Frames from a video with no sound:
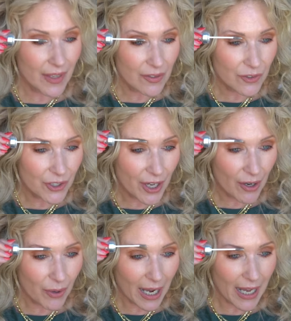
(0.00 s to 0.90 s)
then, you
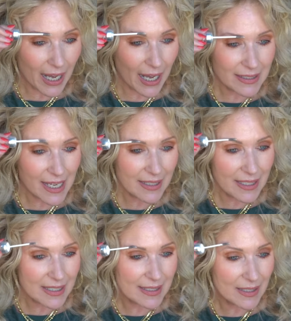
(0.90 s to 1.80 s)
know, I take
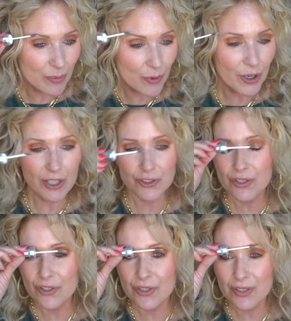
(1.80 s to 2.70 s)
this little brush
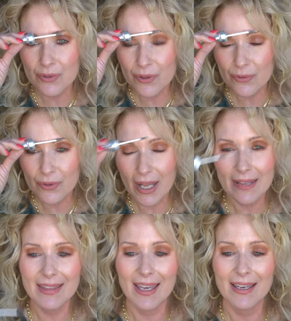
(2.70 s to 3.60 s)
and just do it through
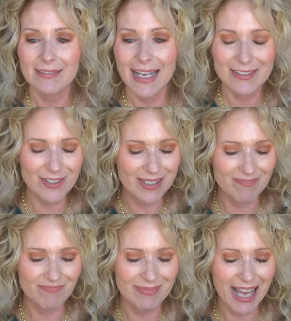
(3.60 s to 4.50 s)
like that. I just,
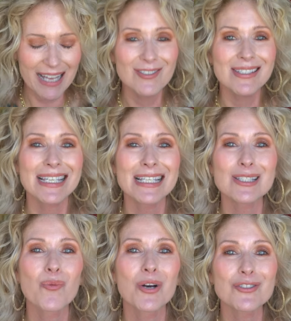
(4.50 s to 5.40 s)
I just think
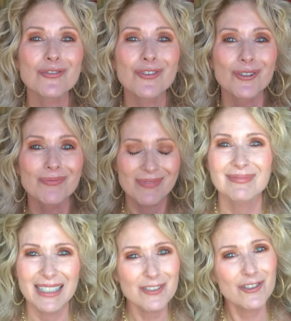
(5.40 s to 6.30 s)
it's wonderful.
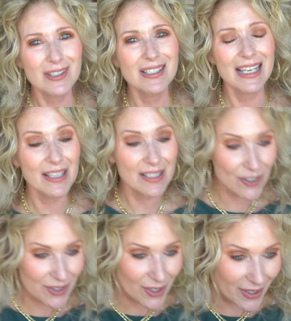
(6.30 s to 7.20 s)
It's just, it's
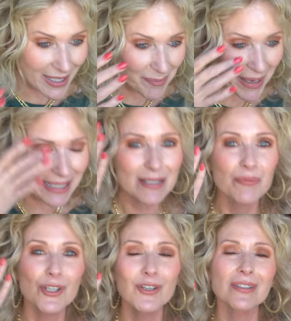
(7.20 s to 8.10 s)
just good. It makes
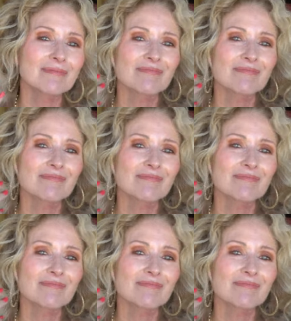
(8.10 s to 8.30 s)
them look